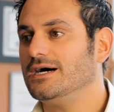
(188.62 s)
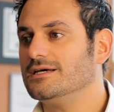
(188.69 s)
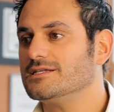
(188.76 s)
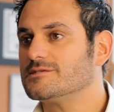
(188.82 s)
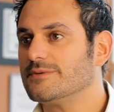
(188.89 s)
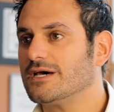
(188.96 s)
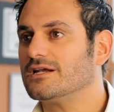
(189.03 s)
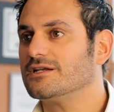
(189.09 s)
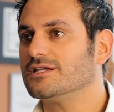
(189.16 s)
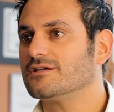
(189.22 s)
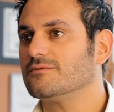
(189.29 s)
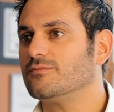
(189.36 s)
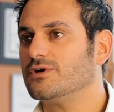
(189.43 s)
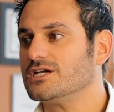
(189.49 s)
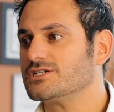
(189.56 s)
spinal
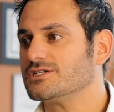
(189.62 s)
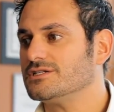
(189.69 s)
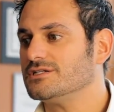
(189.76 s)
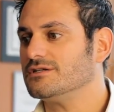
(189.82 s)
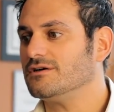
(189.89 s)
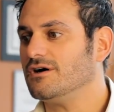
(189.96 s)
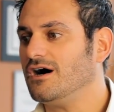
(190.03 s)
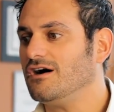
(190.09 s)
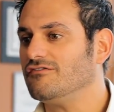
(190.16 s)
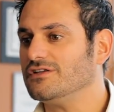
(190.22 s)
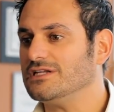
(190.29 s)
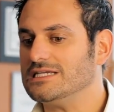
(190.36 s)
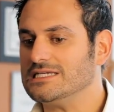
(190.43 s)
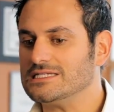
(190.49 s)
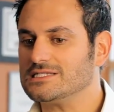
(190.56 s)
decompression
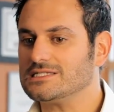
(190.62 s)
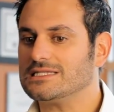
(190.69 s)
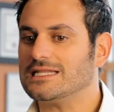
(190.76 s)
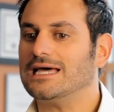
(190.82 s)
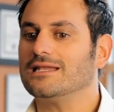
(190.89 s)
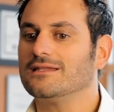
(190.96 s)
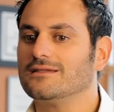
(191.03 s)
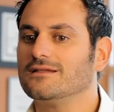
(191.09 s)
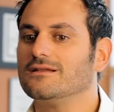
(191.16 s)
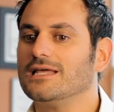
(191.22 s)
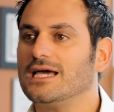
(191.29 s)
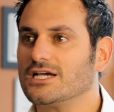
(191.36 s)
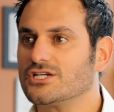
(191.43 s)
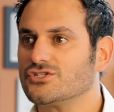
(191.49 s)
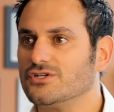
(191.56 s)
often is that little
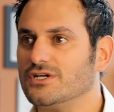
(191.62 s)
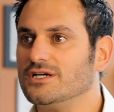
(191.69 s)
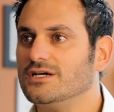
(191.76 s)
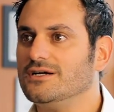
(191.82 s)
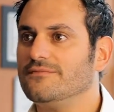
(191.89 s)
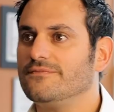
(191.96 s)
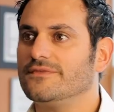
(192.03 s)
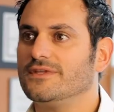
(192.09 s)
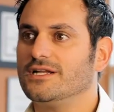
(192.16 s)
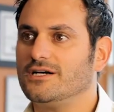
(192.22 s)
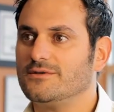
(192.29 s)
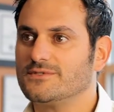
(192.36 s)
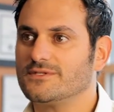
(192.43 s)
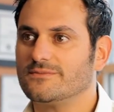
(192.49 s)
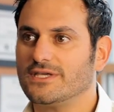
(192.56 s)
extra that
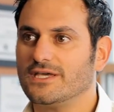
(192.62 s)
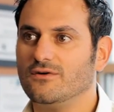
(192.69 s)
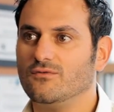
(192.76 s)
helps them get